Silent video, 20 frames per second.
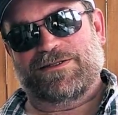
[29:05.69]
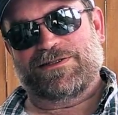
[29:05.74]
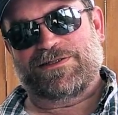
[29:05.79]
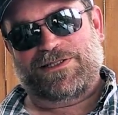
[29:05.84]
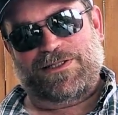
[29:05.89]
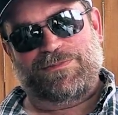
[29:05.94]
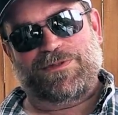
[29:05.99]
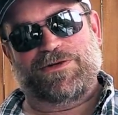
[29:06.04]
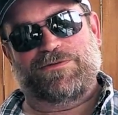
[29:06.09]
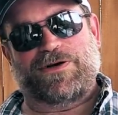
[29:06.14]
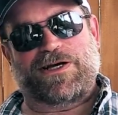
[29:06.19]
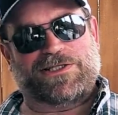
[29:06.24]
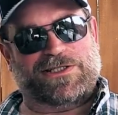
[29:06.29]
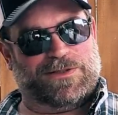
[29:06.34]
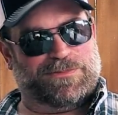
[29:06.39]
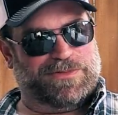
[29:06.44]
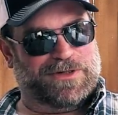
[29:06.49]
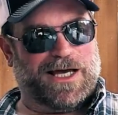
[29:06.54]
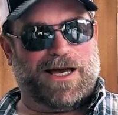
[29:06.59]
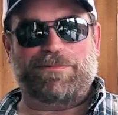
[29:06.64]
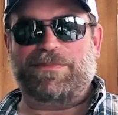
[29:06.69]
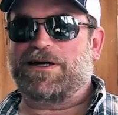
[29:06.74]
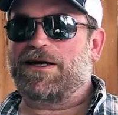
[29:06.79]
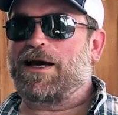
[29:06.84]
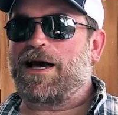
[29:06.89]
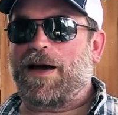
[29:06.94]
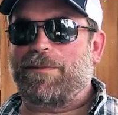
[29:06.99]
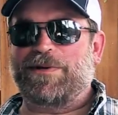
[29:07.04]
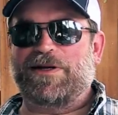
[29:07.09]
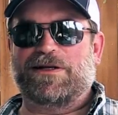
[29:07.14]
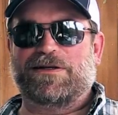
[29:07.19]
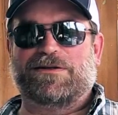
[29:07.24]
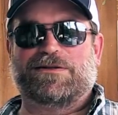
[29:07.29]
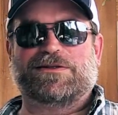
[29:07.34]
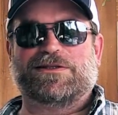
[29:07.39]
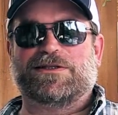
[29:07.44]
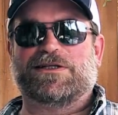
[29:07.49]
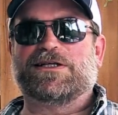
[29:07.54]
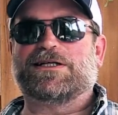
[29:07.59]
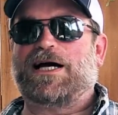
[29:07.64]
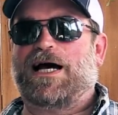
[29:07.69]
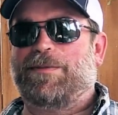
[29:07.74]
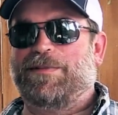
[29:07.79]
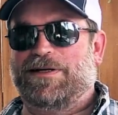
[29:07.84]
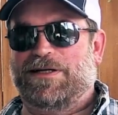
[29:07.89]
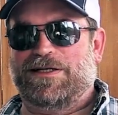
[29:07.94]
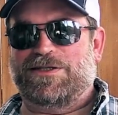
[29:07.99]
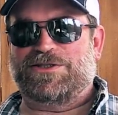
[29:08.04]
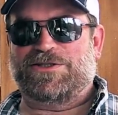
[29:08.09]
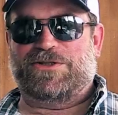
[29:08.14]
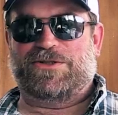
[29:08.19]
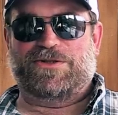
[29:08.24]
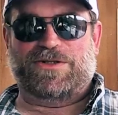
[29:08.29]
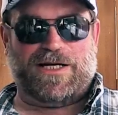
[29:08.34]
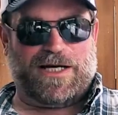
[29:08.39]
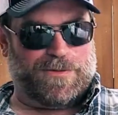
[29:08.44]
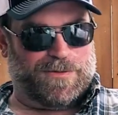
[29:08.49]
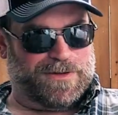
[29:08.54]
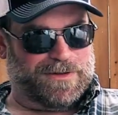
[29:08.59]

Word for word: Send me a recipe. I'll be happy to accommodate you on that